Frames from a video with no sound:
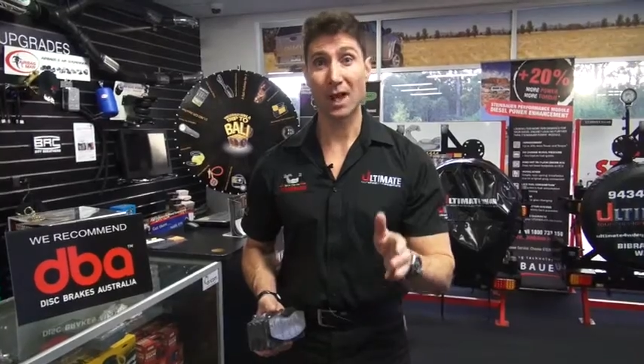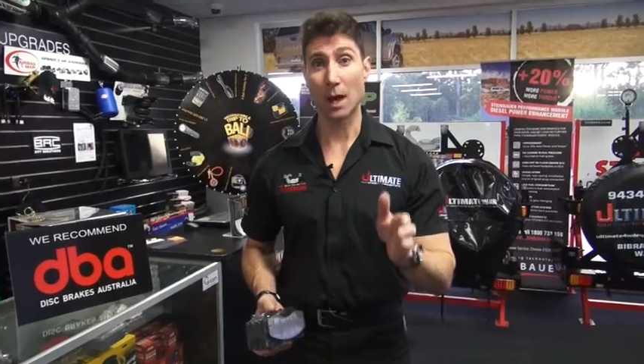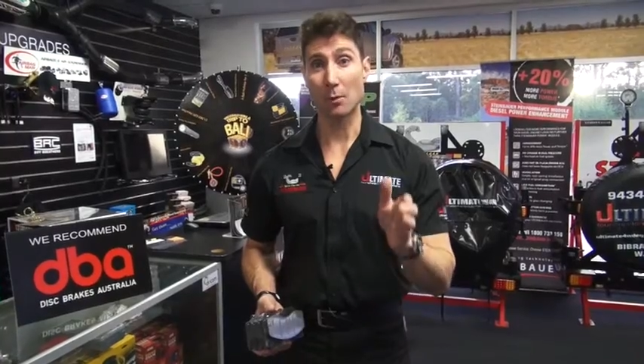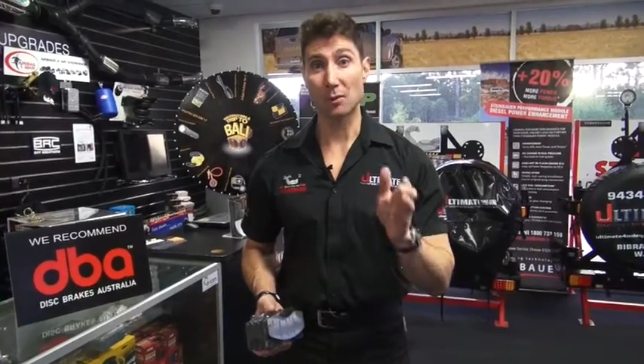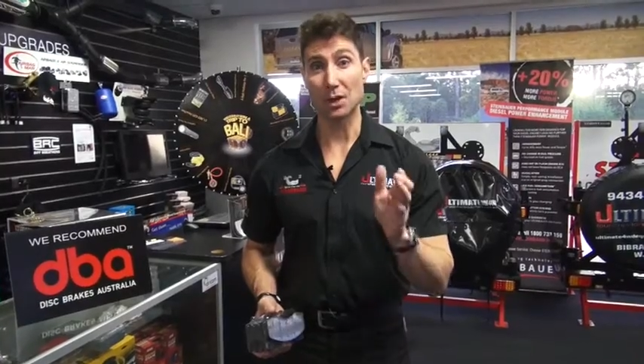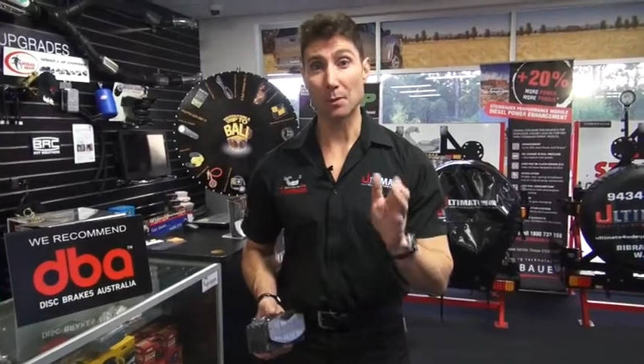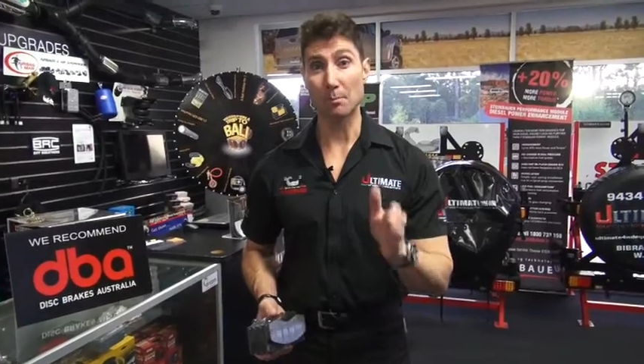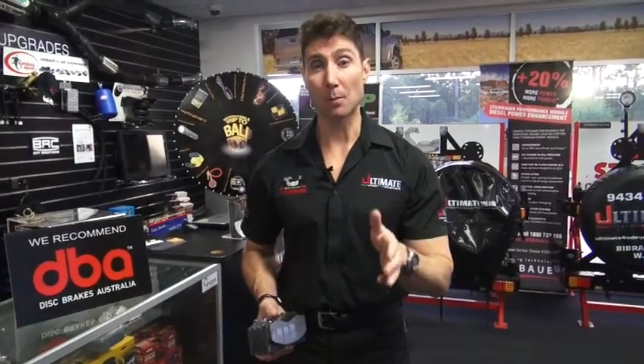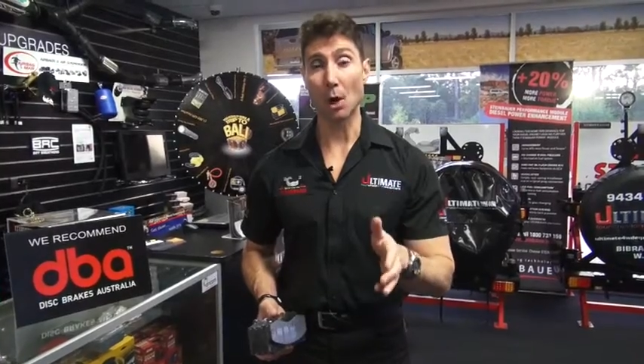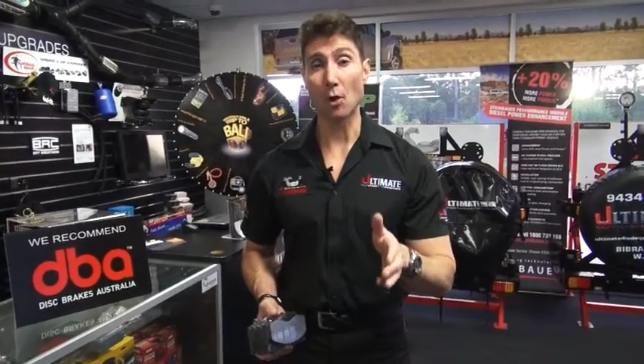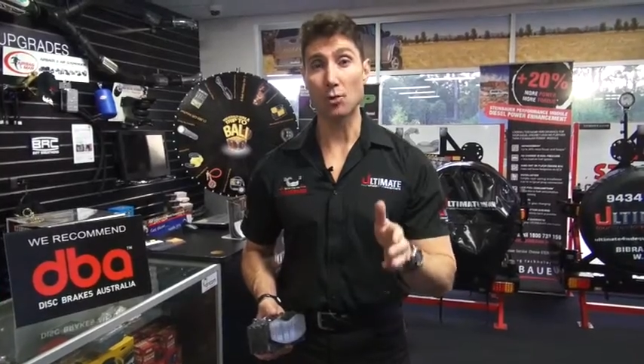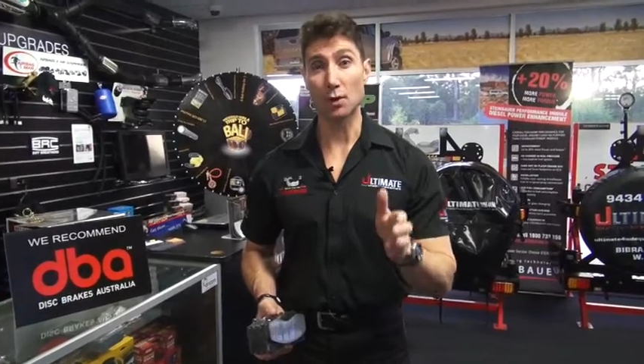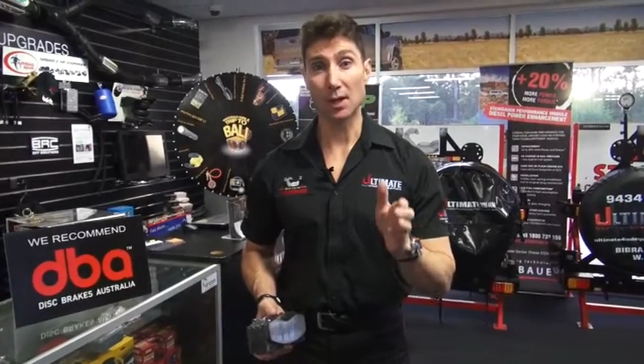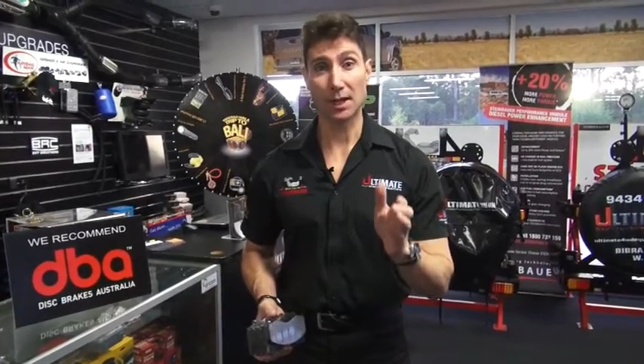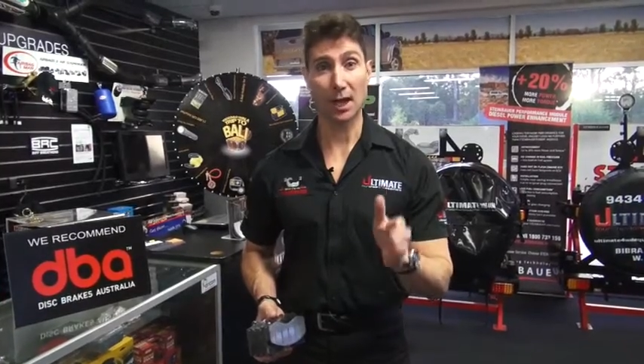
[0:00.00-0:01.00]
and with your
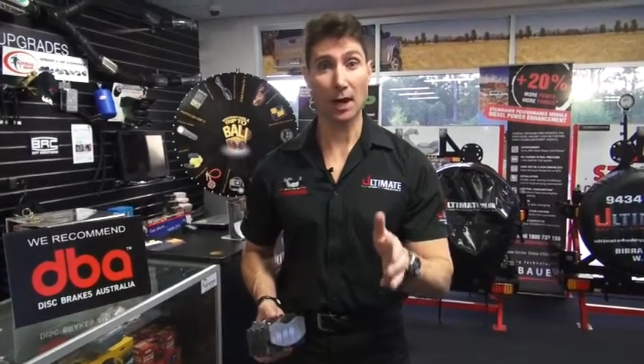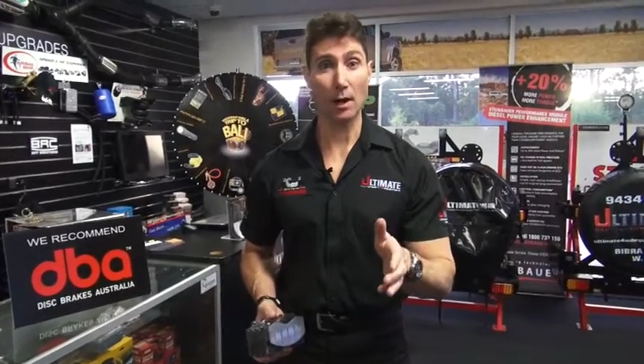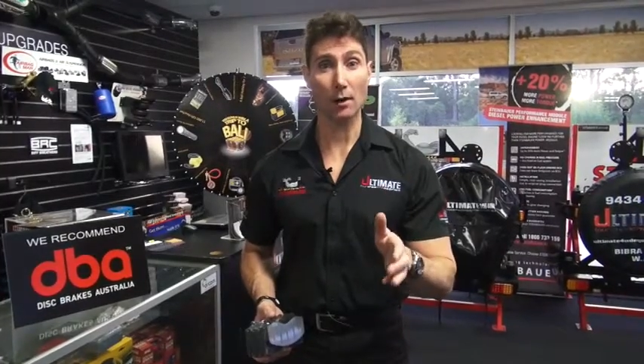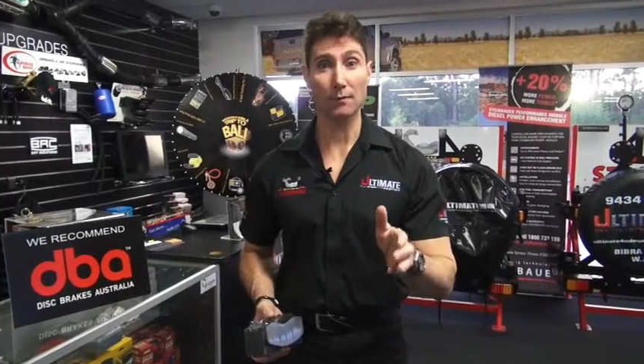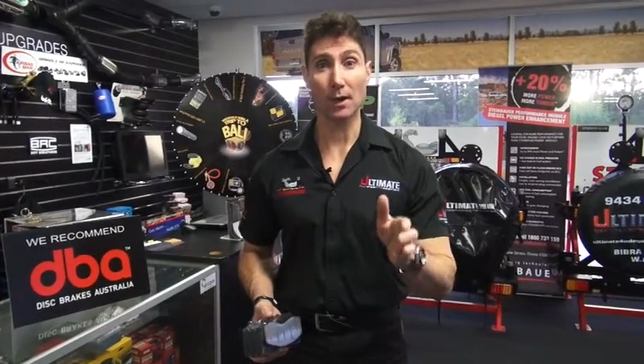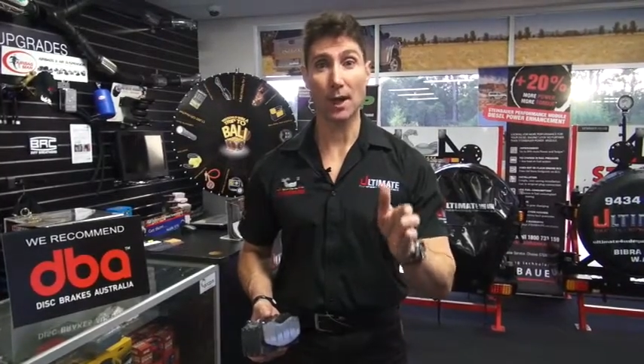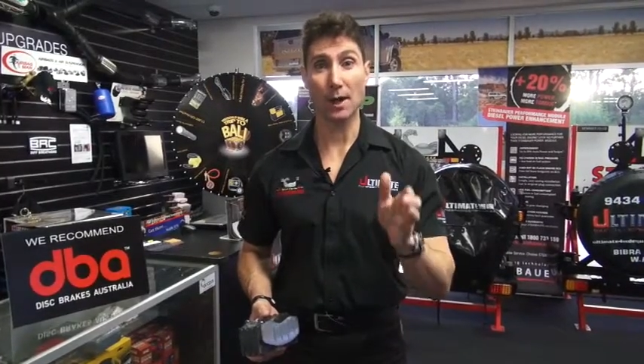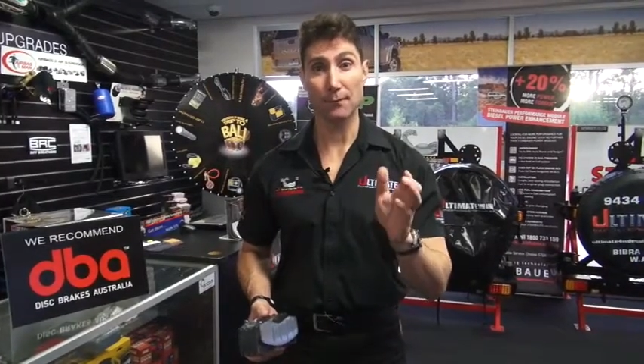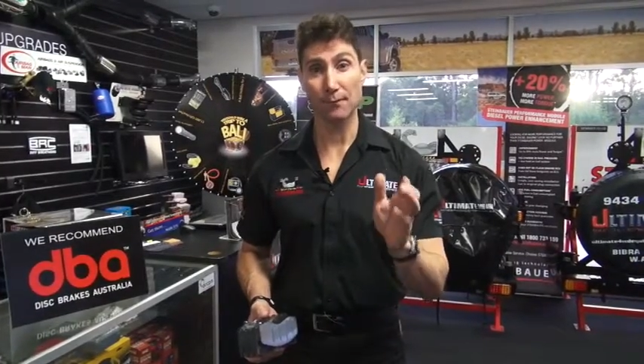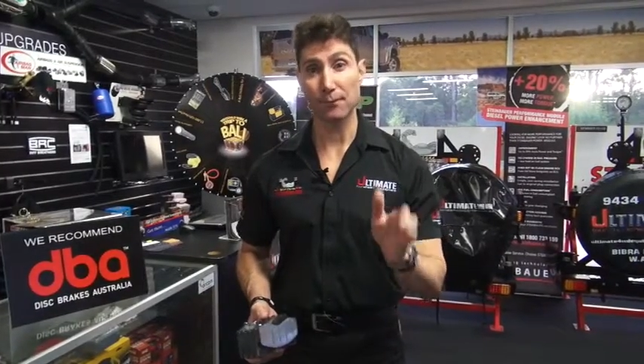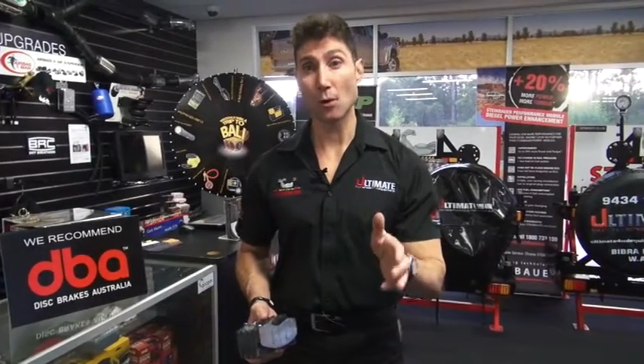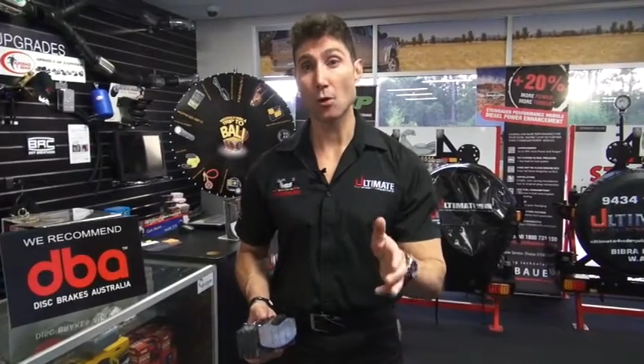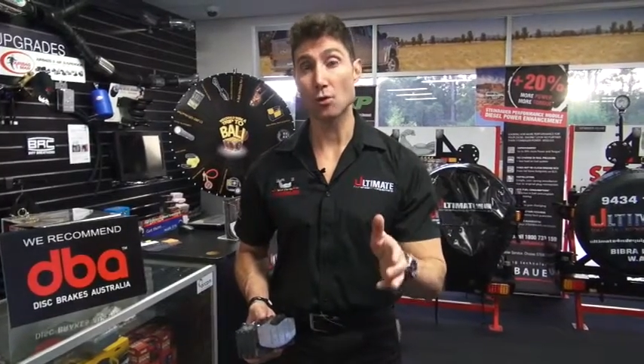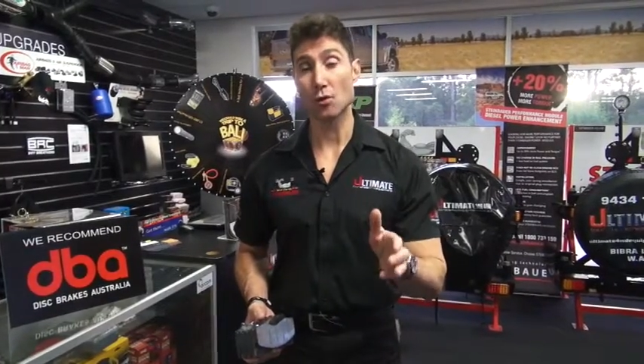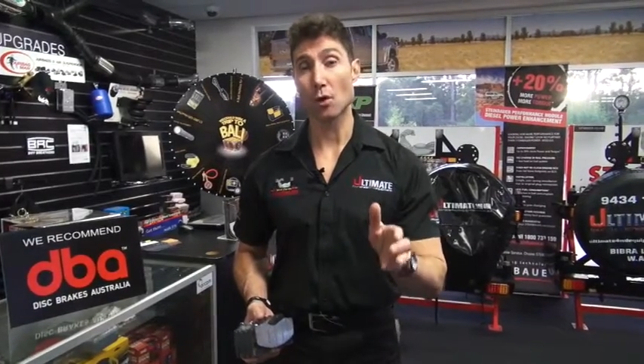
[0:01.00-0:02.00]
boat, caravan,
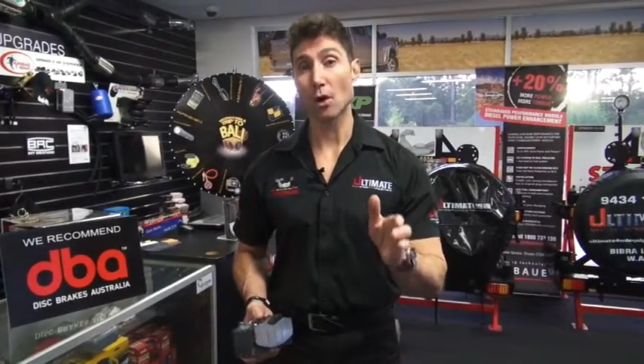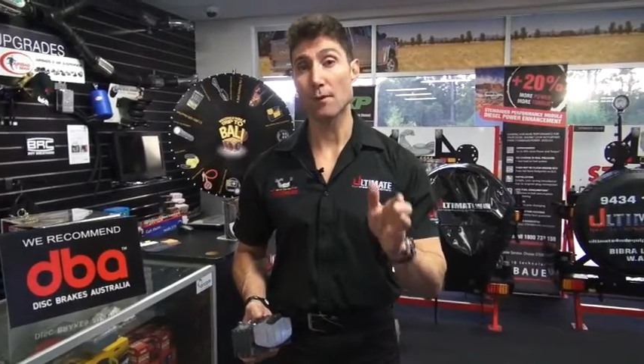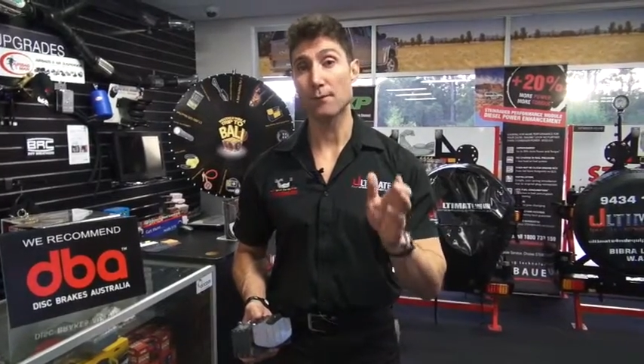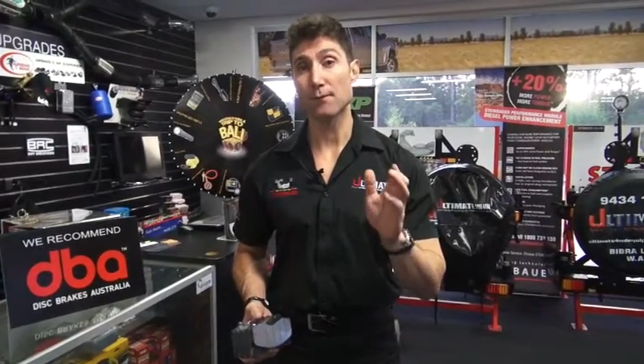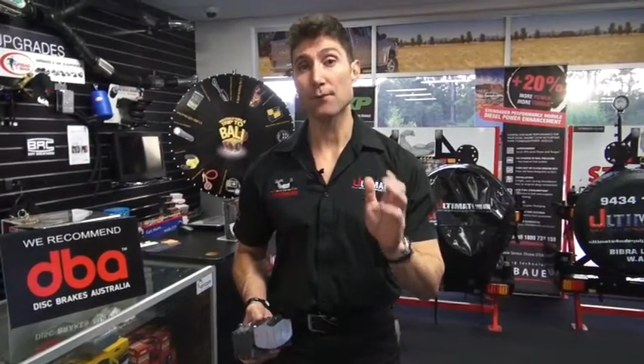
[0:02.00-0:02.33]
four-wheel drive,